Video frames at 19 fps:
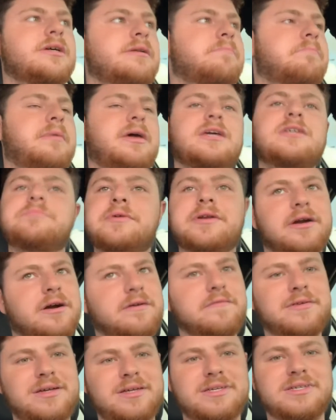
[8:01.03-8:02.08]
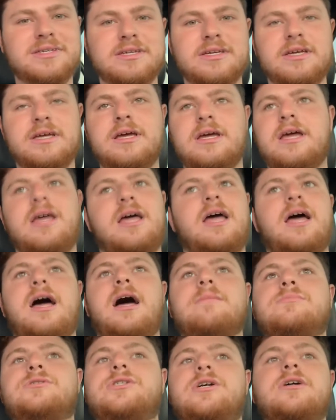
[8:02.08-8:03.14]
It makes me nervous.
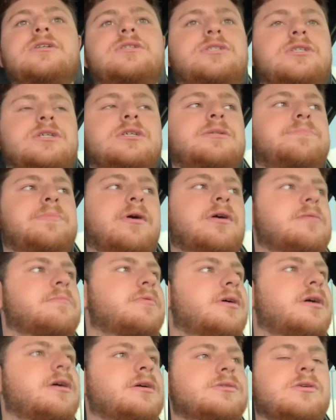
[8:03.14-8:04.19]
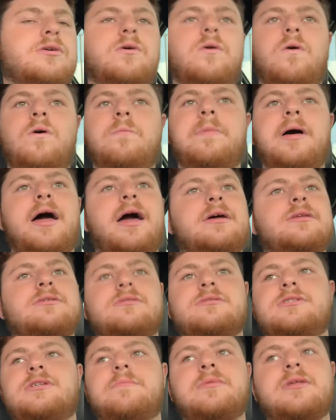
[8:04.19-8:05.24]
I'm sure it's just spark plugs or coil packs or
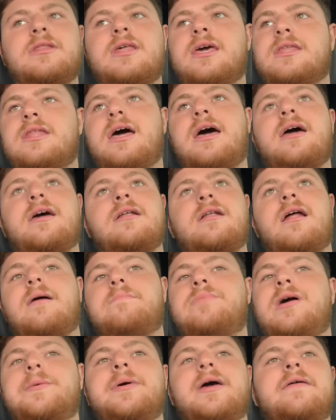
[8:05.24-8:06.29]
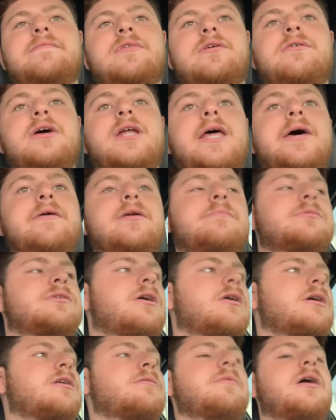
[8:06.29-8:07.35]
something like that. I probably have no idea what I'm
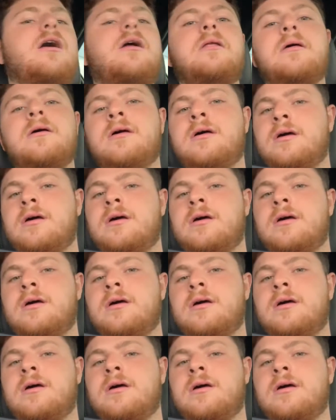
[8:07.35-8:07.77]
talking about.